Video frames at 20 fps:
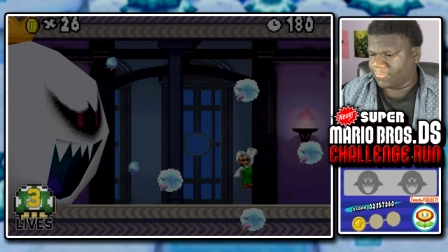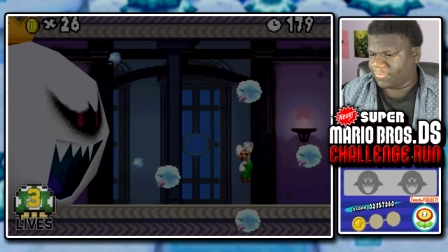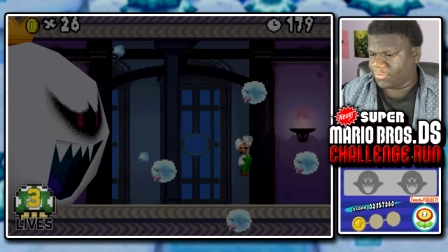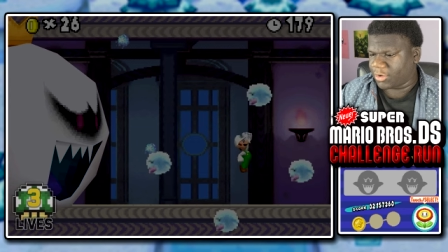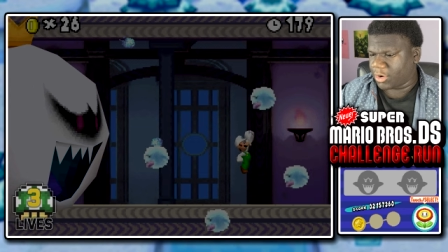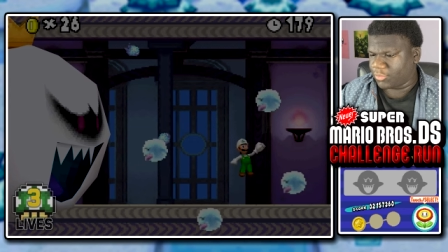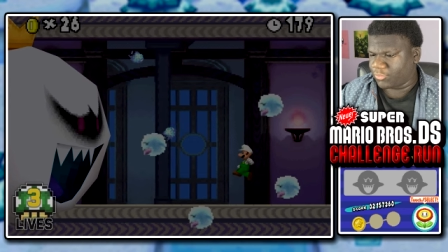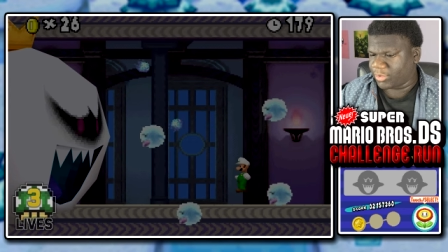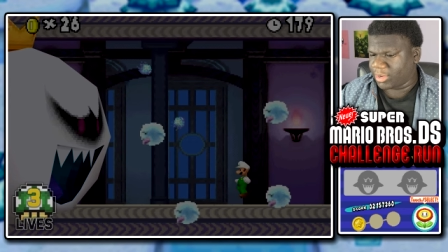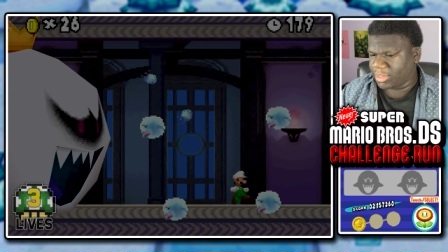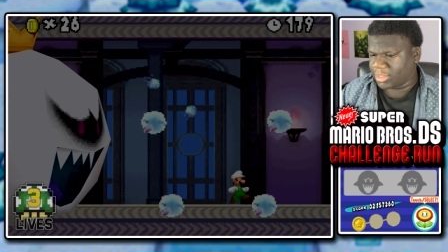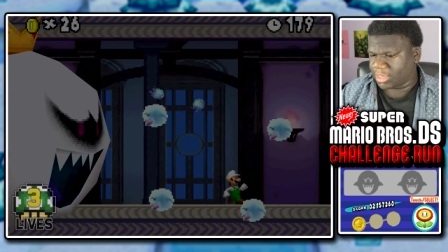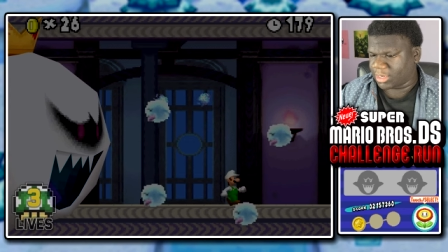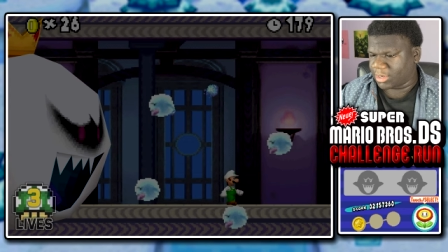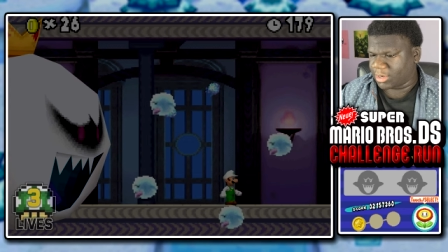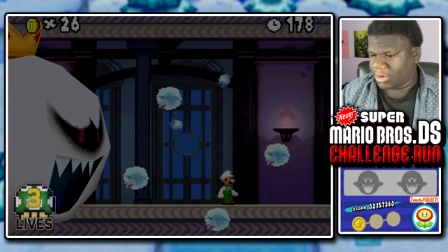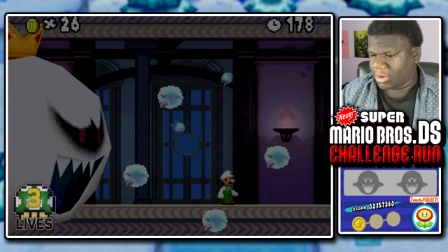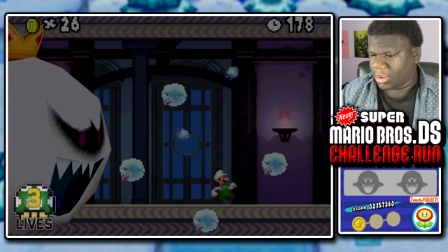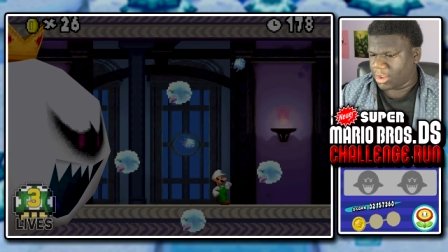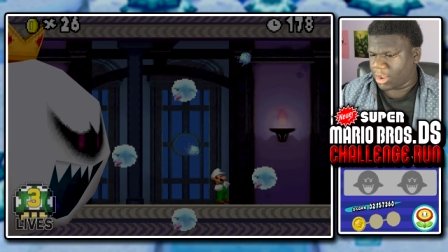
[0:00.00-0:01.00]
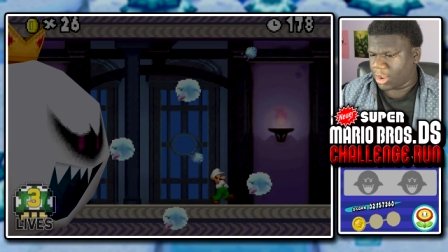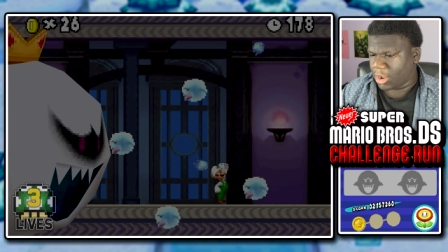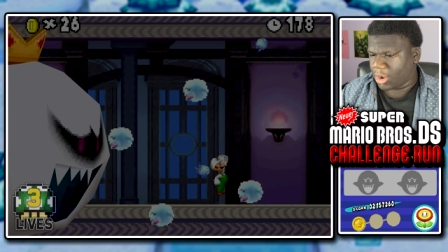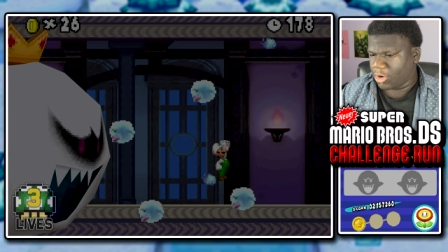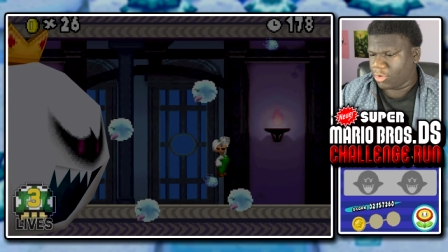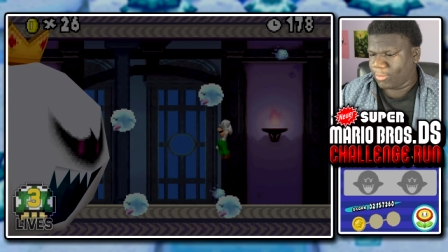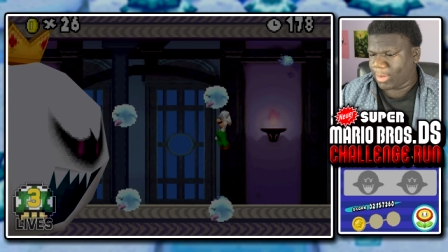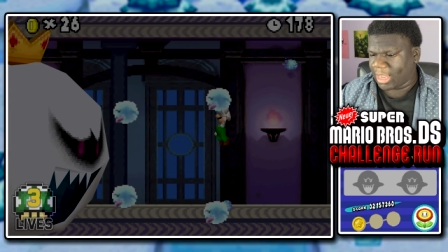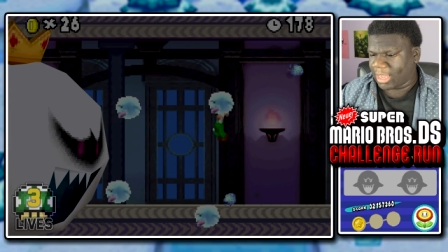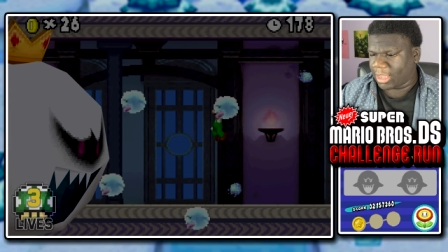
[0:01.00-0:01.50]
for no reason.
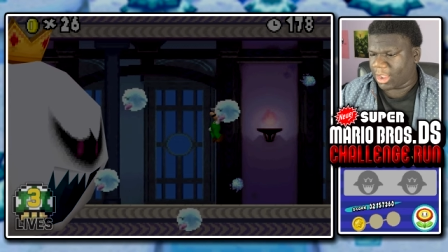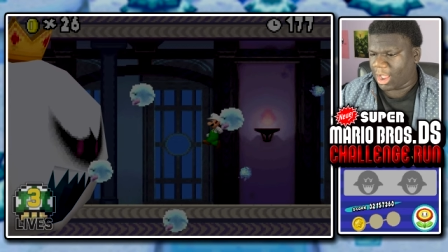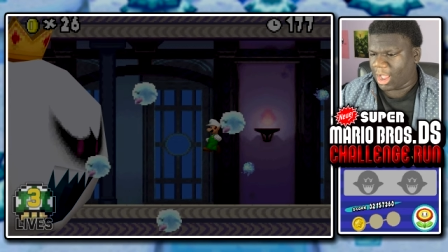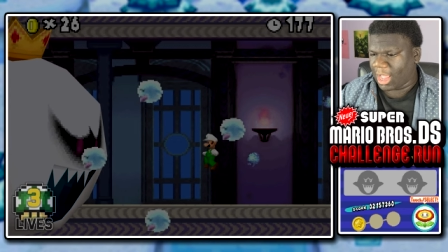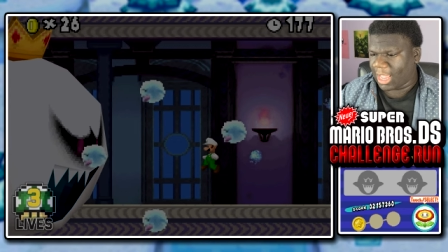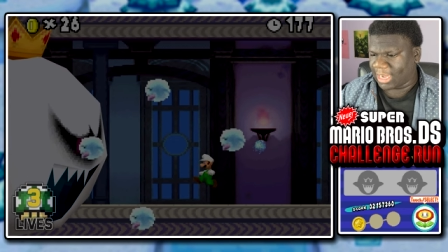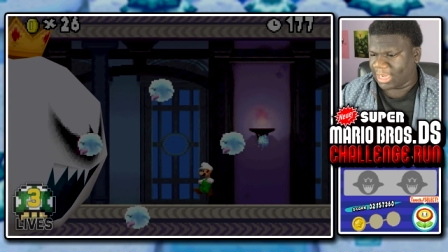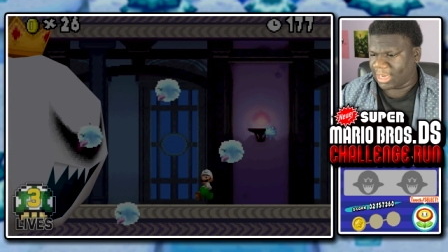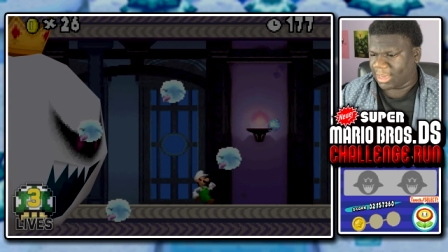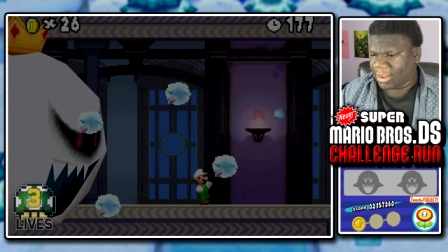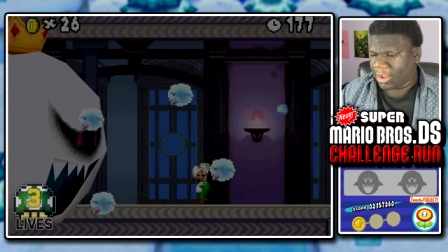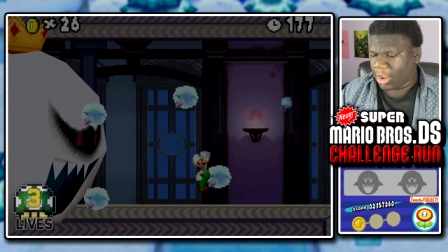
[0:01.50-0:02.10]
Oh my god.